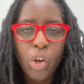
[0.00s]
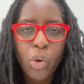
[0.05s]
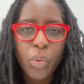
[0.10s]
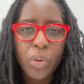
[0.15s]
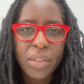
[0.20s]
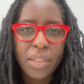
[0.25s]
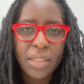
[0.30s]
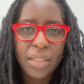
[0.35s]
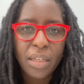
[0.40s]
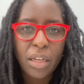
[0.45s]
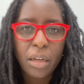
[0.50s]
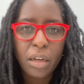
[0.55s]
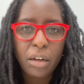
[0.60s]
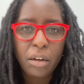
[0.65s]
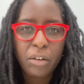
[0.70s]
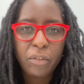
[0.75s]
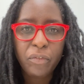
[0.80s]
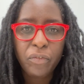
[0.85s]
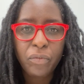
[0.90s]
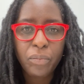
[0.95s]
which is
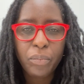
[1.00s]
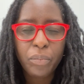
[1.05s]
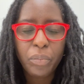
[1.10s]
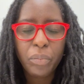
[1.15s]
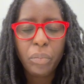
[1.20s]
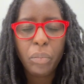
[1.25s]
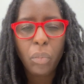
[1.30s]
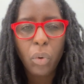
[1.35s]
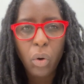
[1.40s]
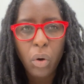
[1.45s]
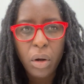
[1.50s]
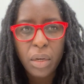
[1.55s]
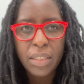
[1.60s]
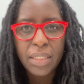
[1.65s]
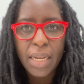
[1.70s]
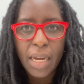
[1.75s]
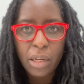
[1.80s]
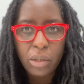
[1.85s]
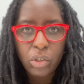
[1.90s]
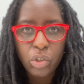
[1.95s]
a more
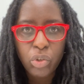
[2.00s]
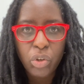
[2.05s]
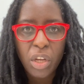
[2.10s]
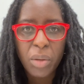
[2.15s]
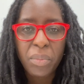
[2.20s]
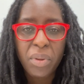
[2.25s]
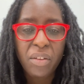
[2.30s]
downstream